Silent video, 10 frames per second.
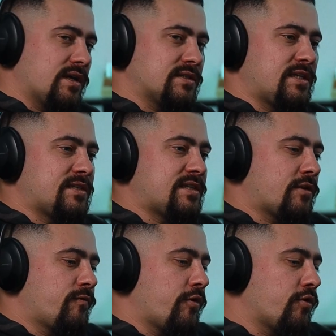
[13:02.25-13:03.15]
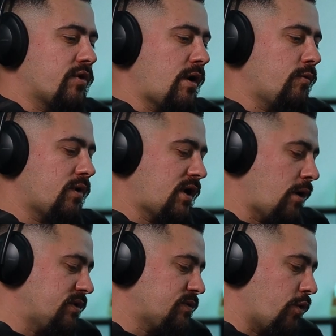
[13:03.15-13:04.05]
say thank for you.
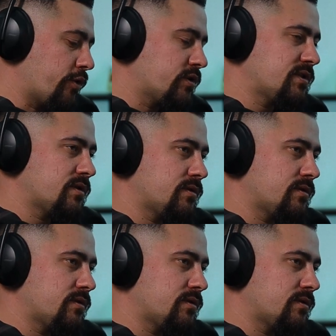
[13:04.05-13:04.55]
How it works?